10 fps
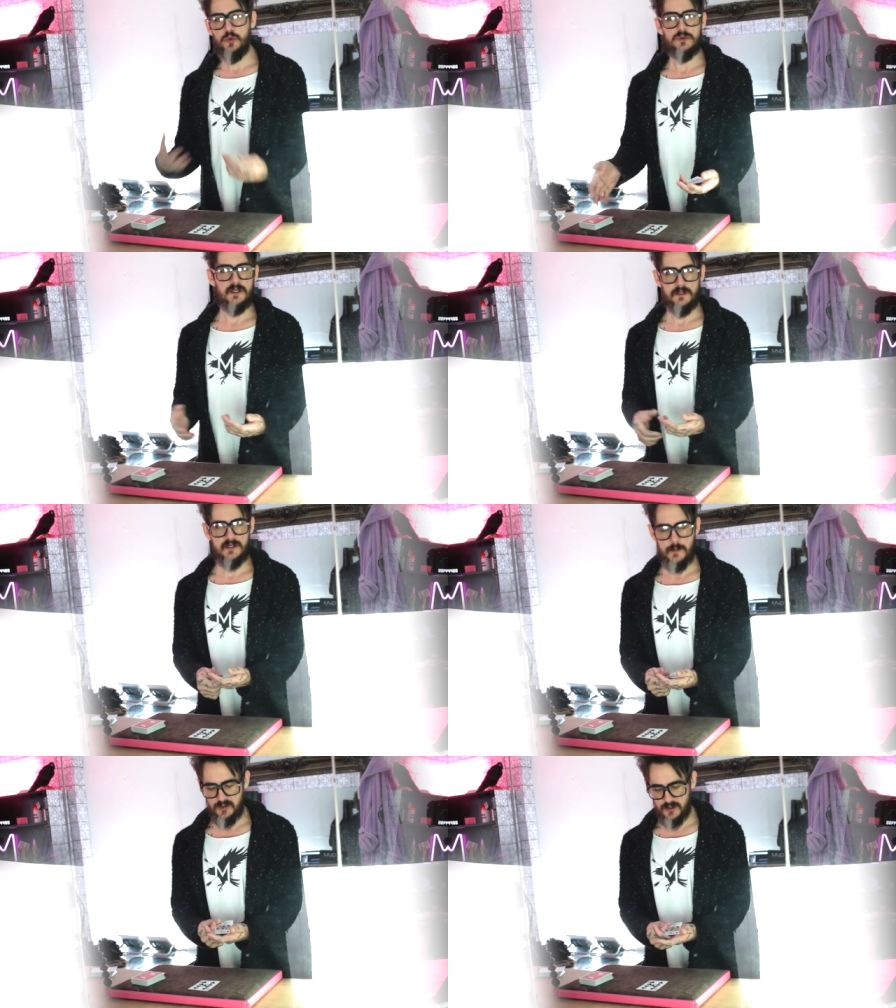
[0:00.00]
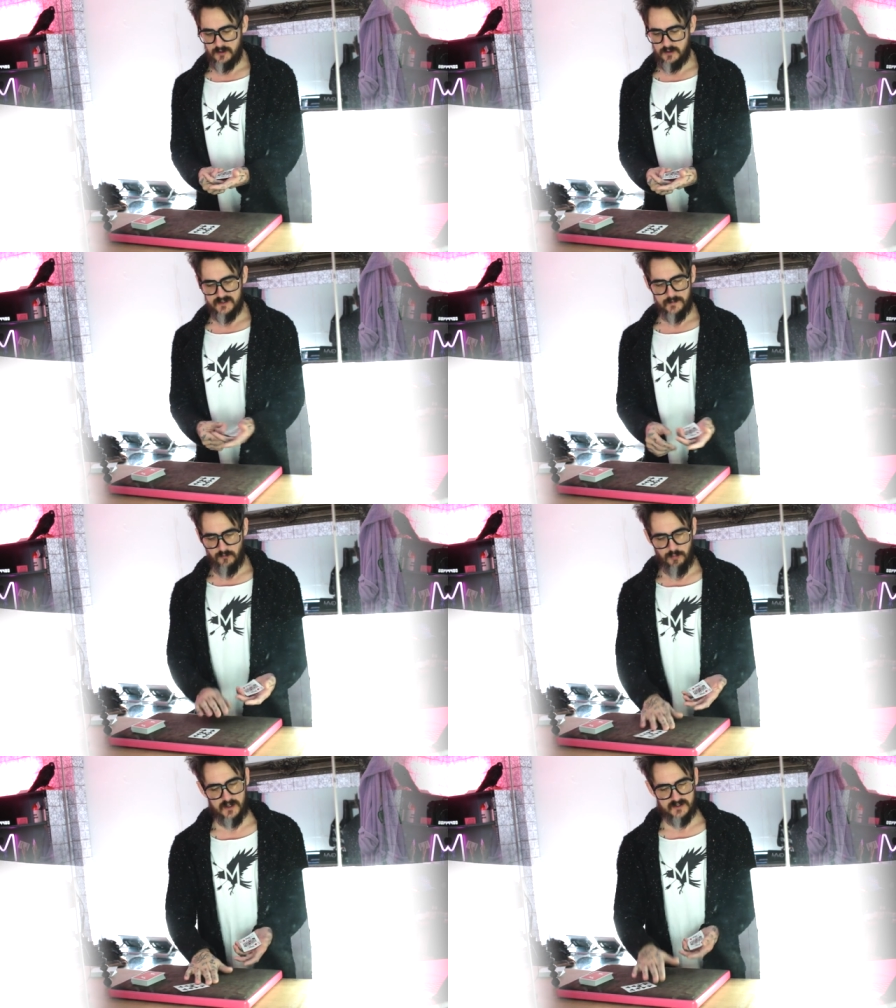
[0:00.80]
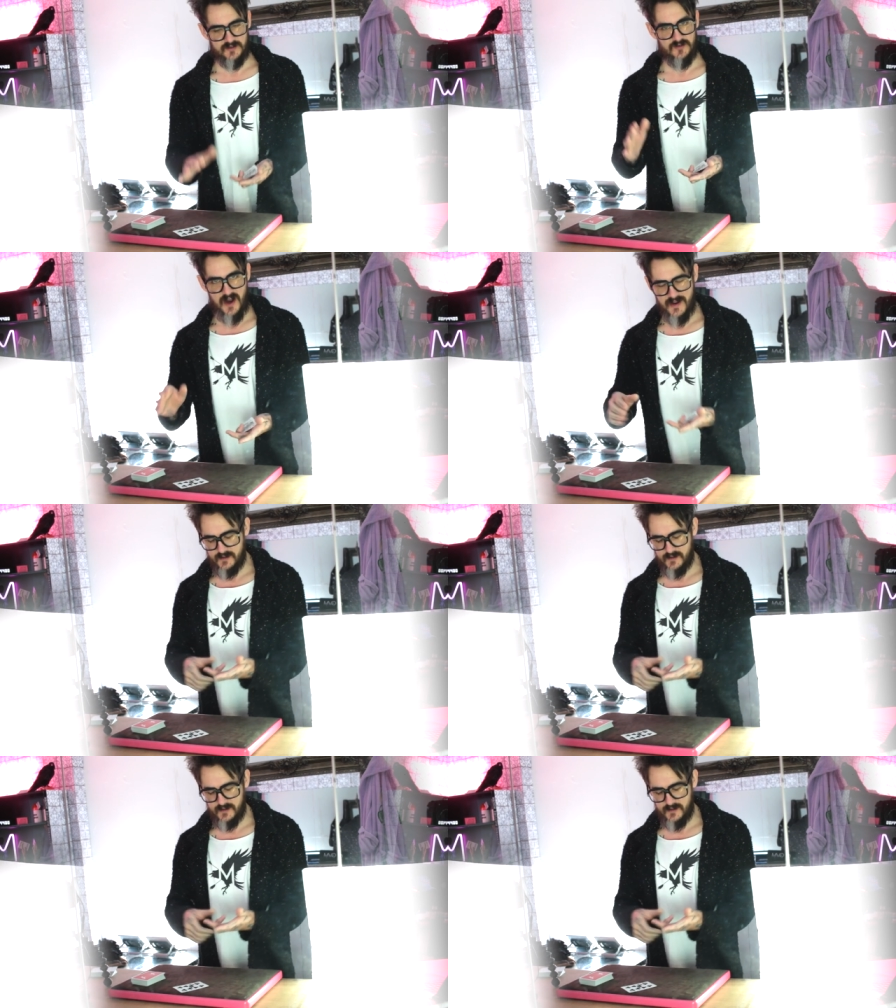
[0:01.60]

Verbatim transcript: used to deception, deceptive practices, that